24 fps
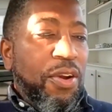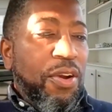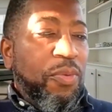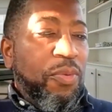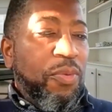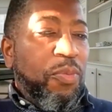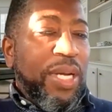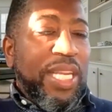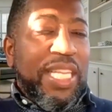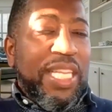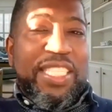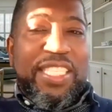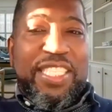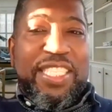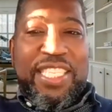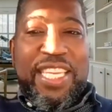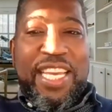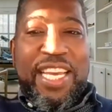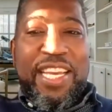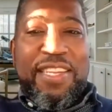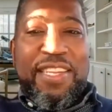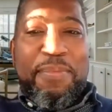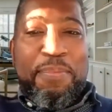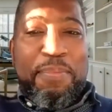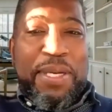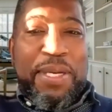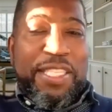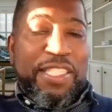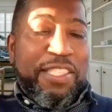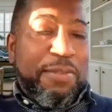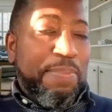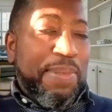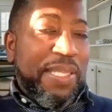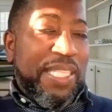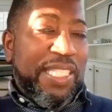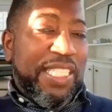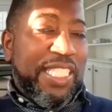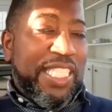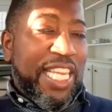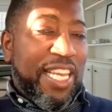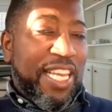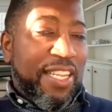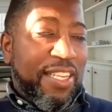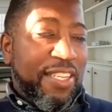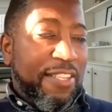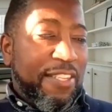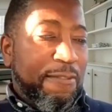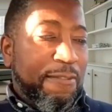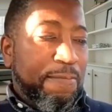What is said must be said.